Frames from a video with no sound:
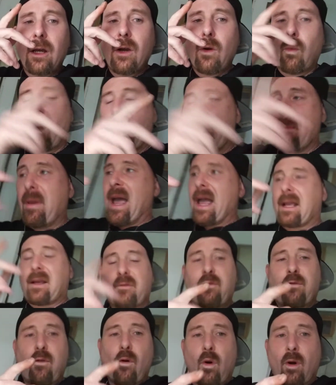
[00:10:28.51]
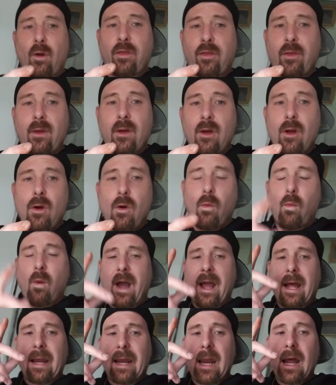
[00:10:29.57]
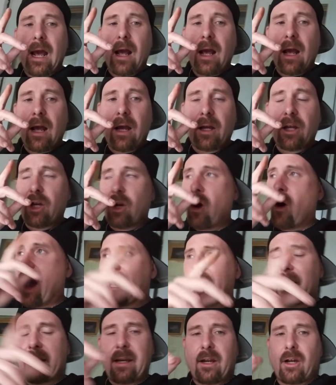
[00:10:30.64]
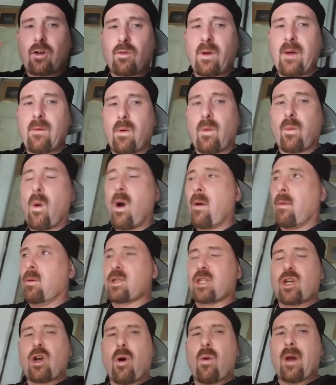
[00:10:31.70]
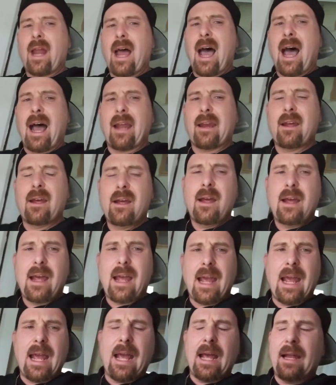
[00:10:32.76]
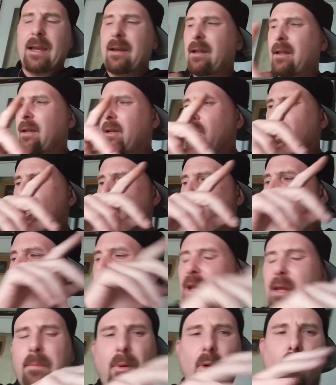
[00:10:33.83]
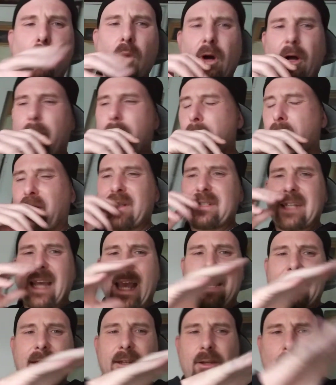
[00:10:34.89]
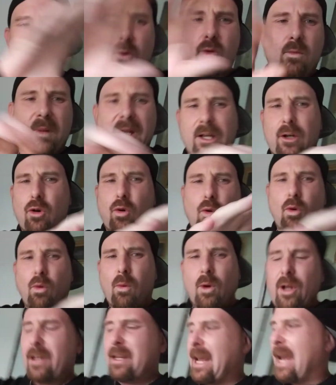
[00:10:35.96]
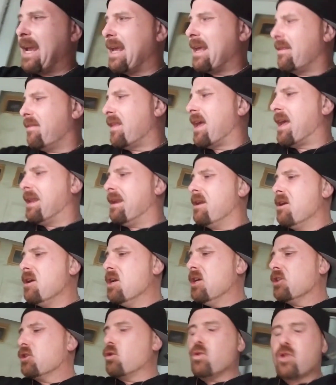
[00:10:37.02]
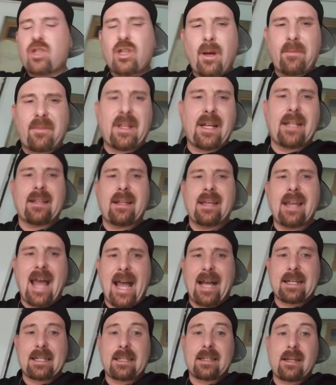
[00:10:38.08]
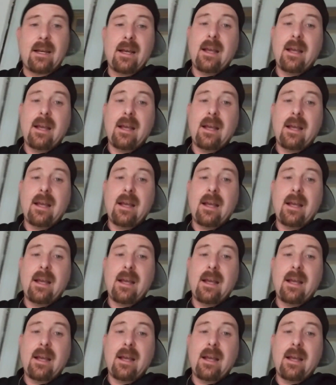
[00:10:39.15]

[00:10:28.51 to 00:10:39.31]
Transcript: went back and forth when, you know, I didn't agree with what was going on, and you know, people would pretend to be cool one day and then do something the next.